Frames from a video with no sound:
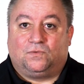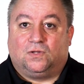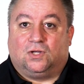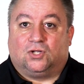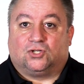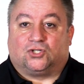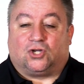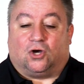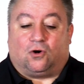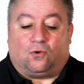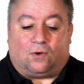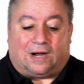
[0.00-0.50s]

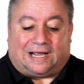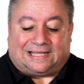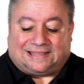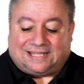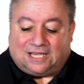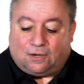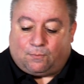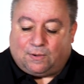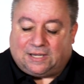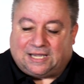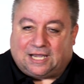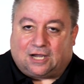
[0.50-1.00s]
So I
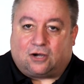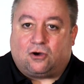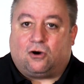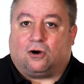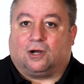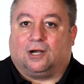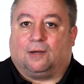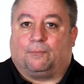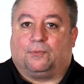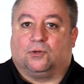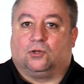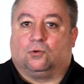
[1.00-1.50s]
think we get
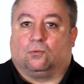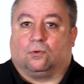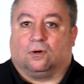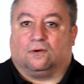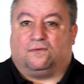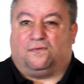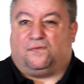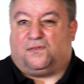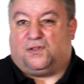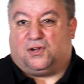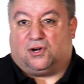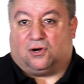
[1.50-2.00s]
caught up in the word
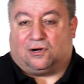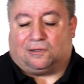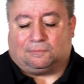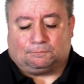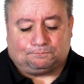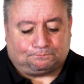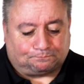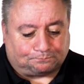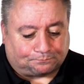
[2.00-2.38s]
fear.